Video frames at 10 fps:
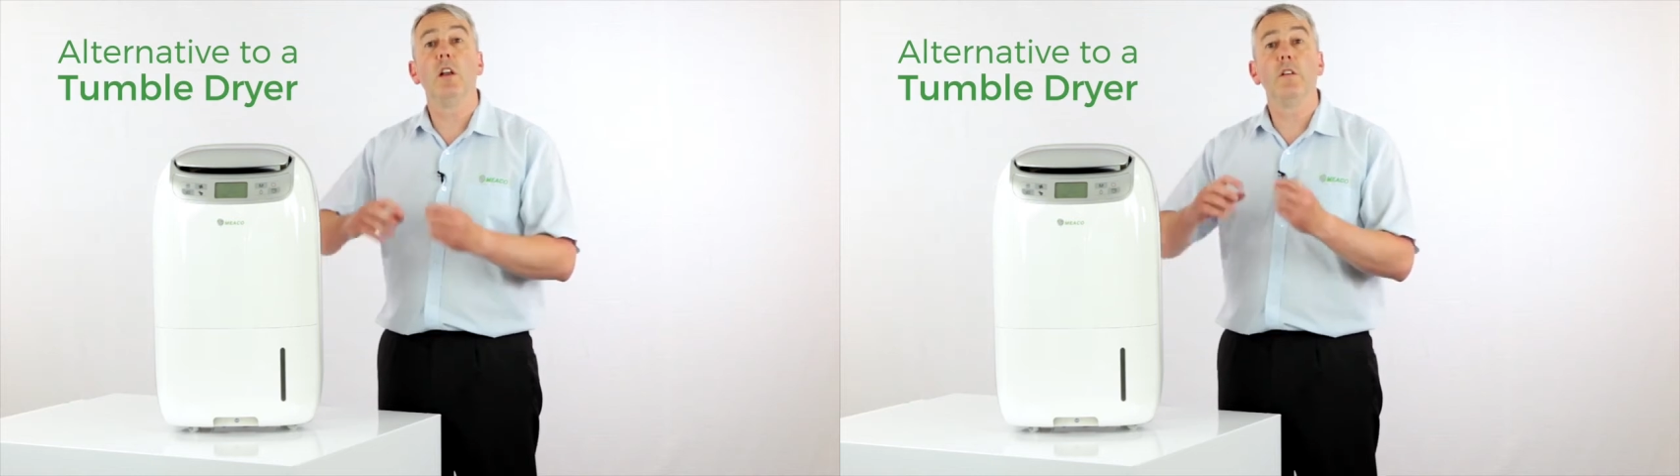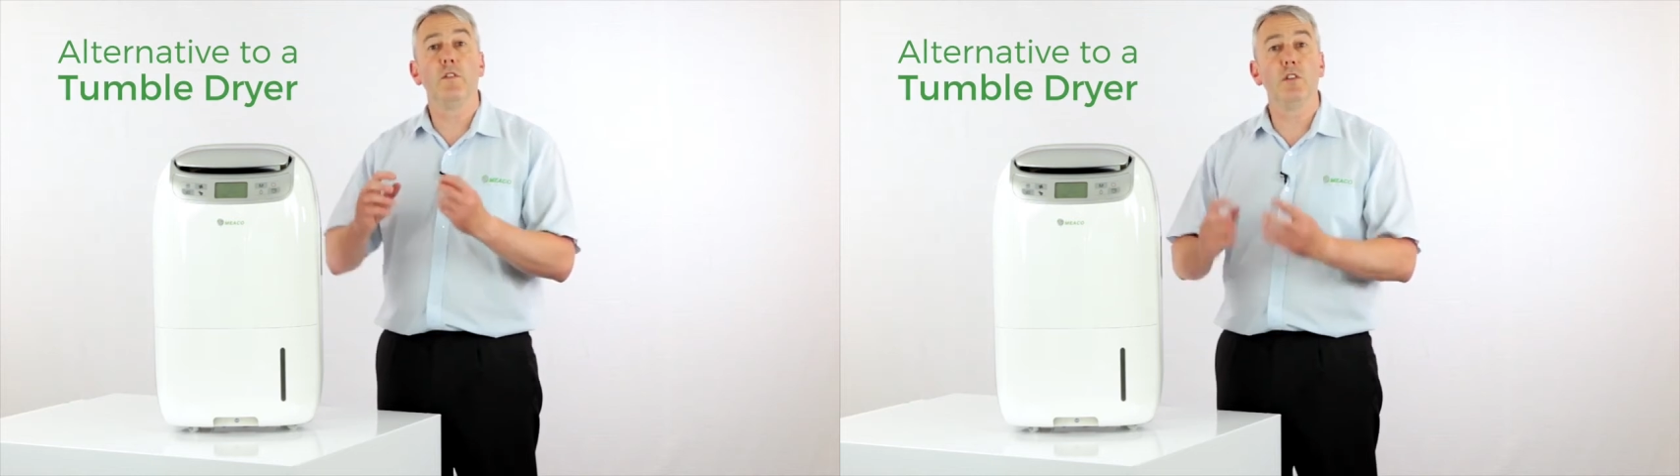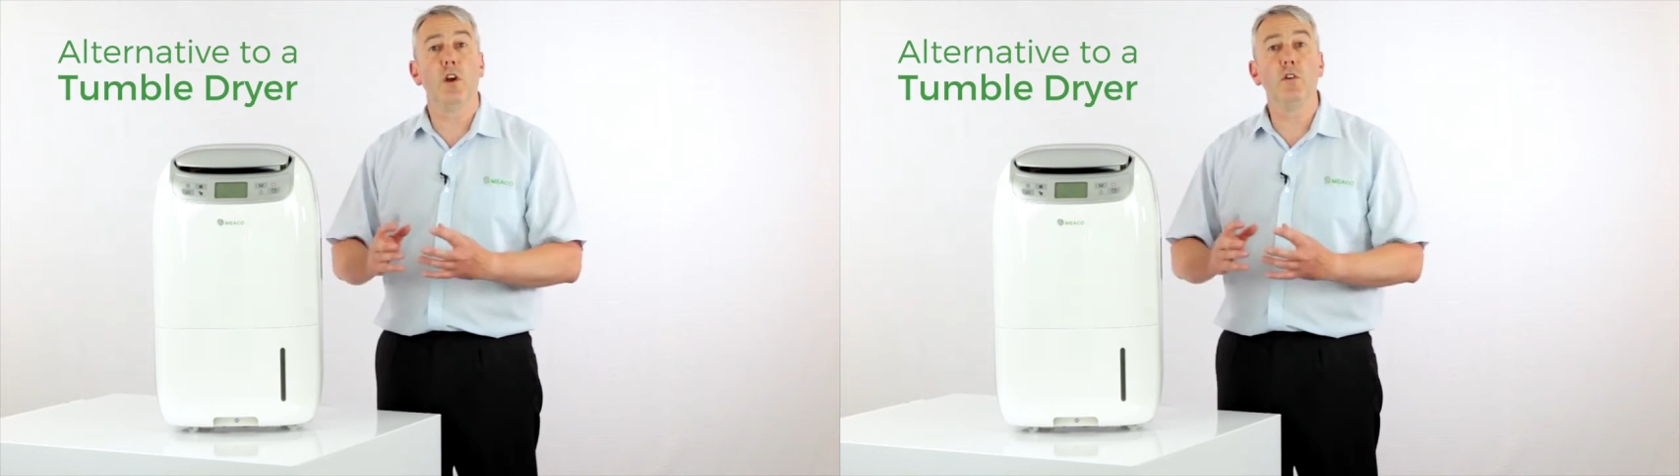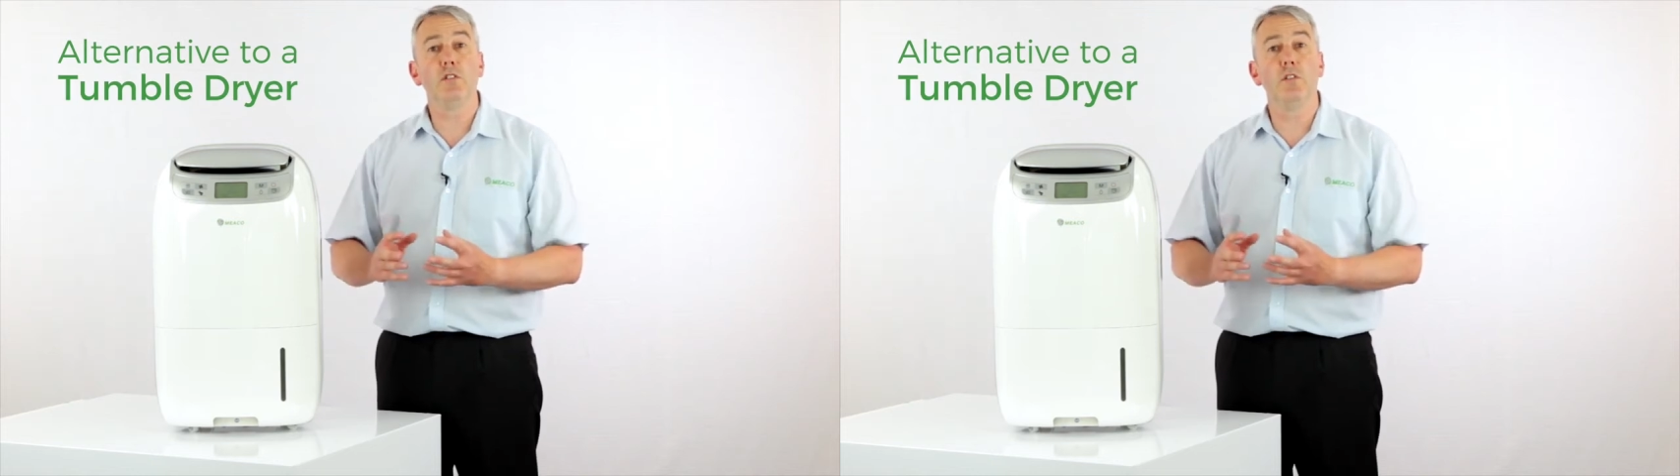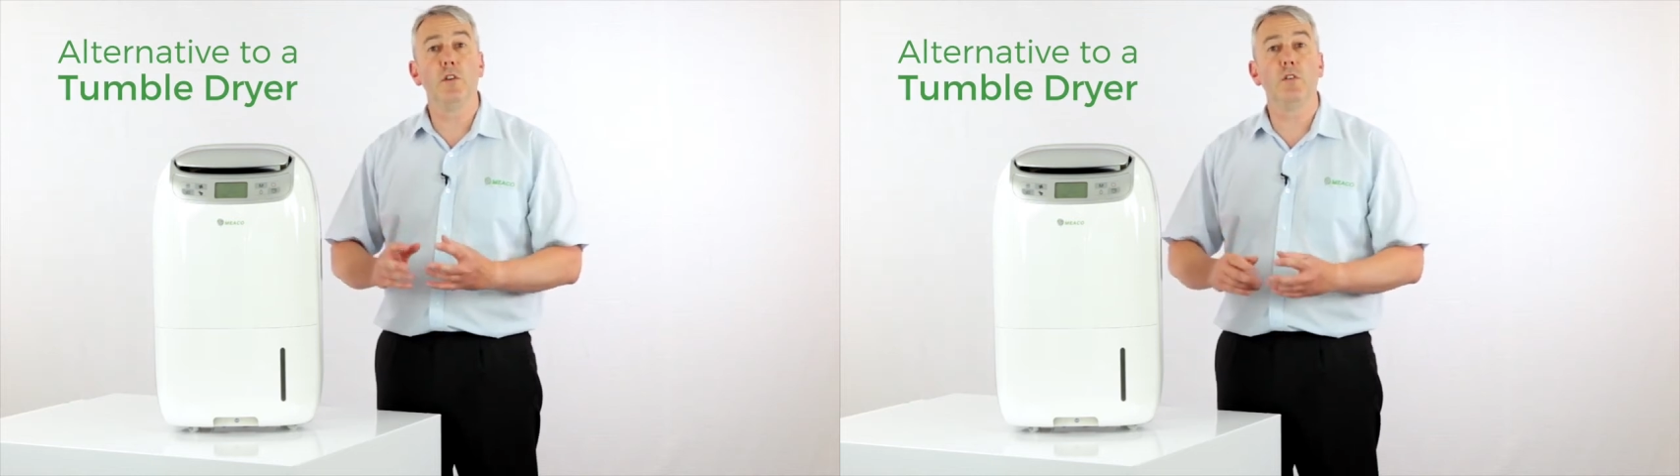for those
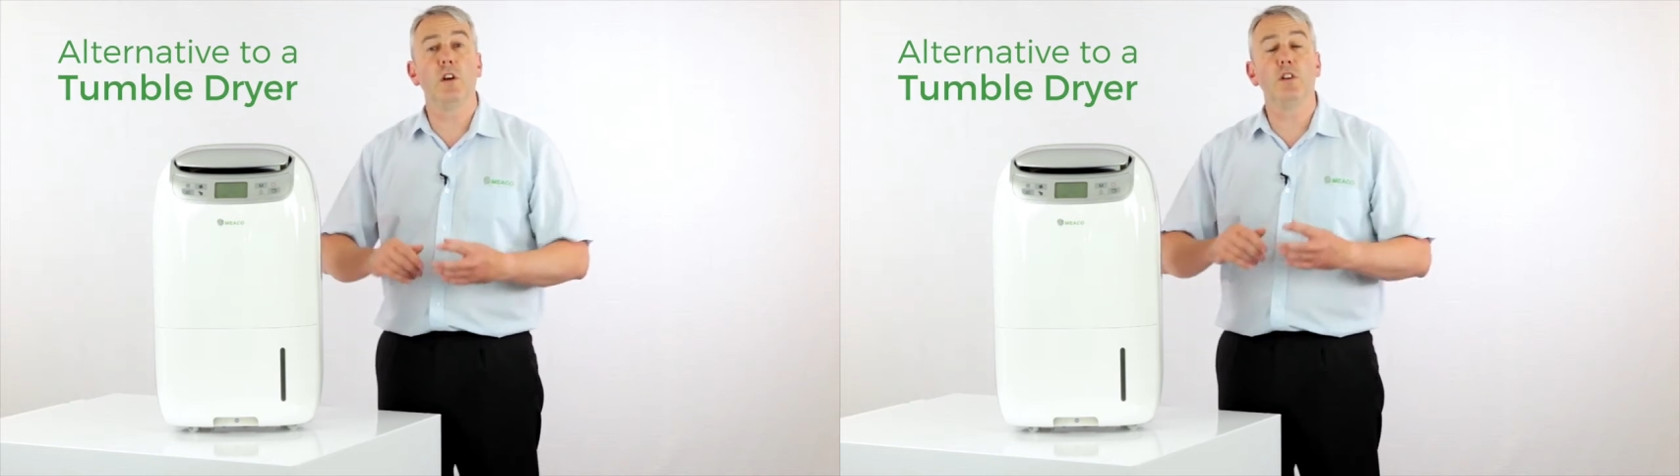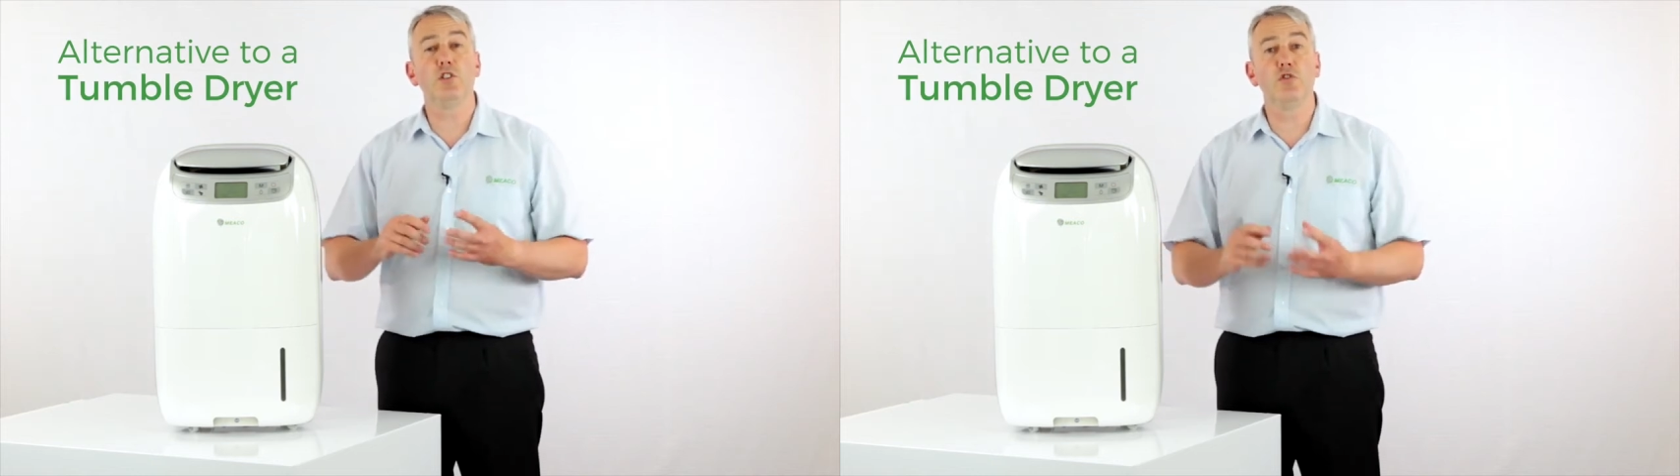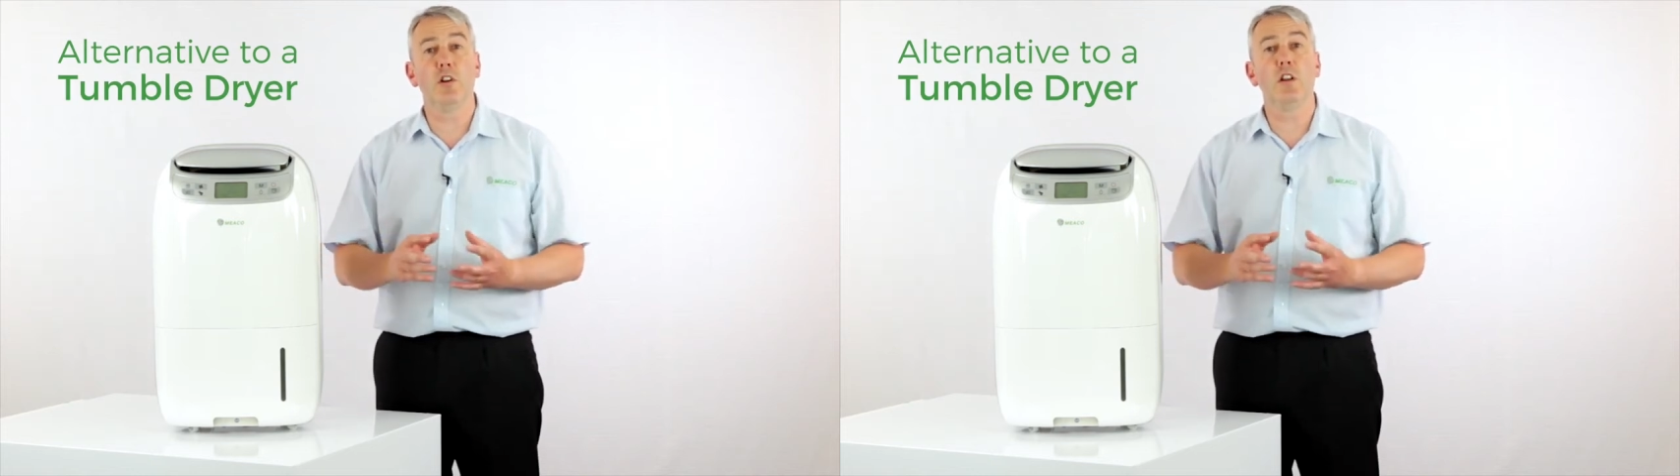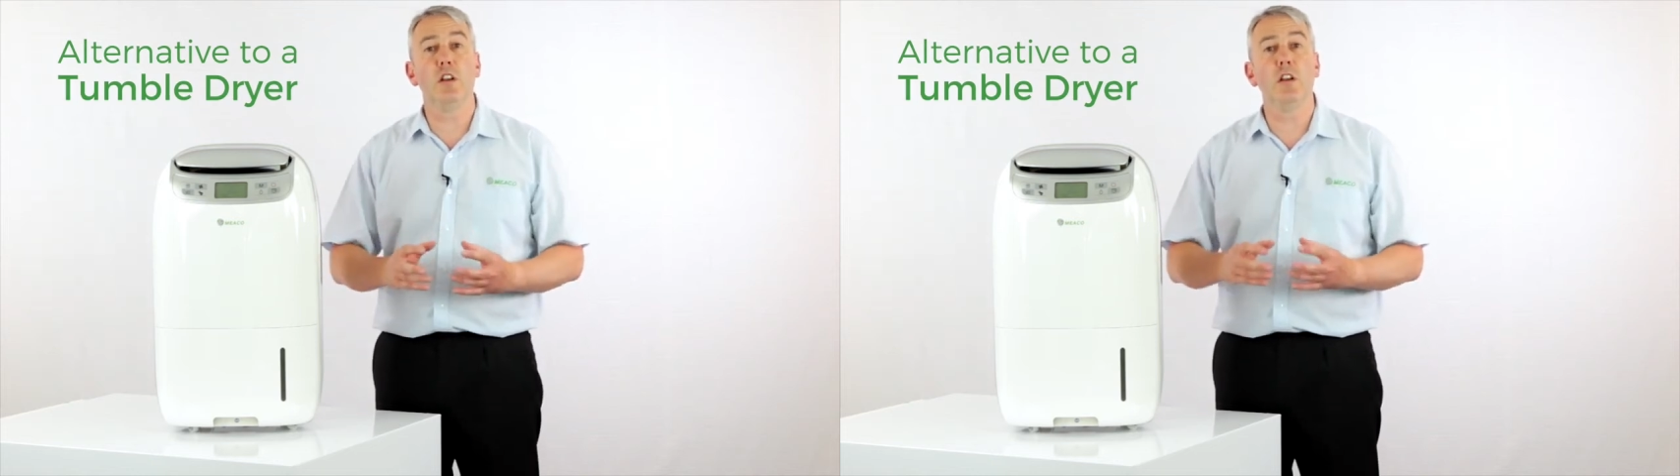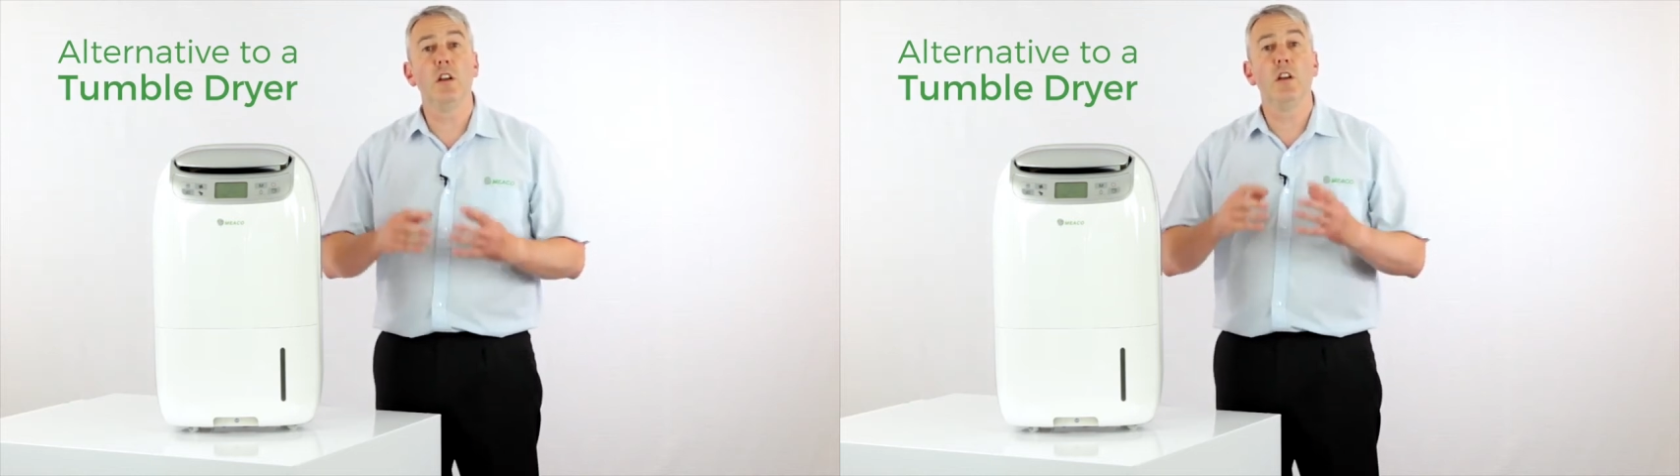of you that are
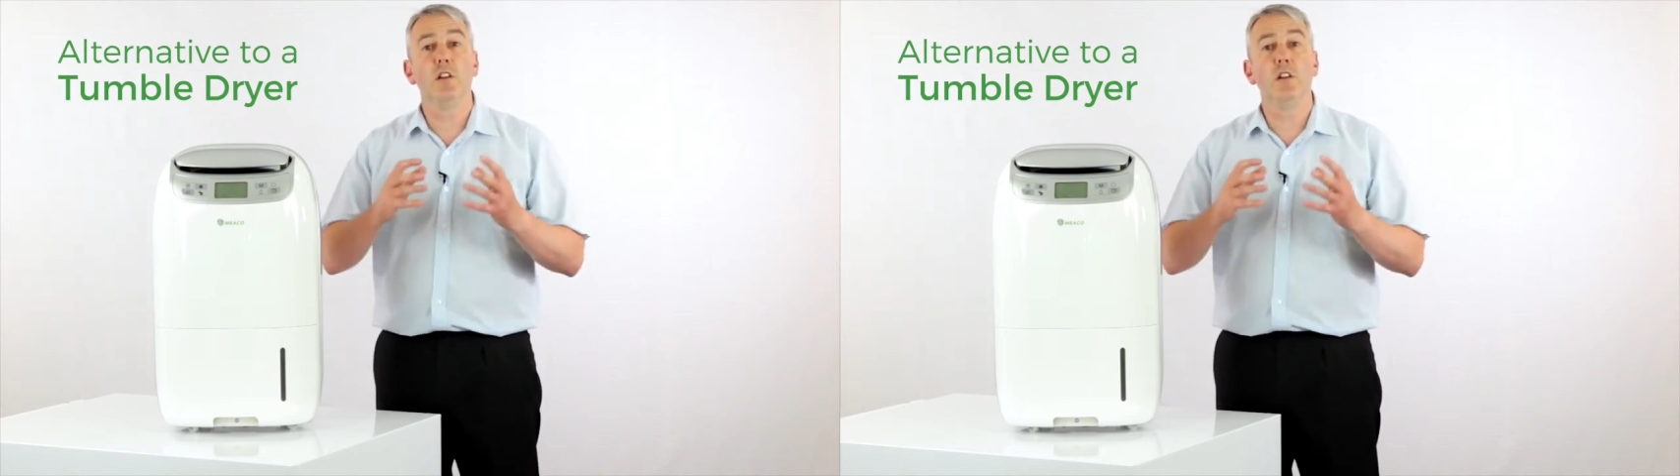struggling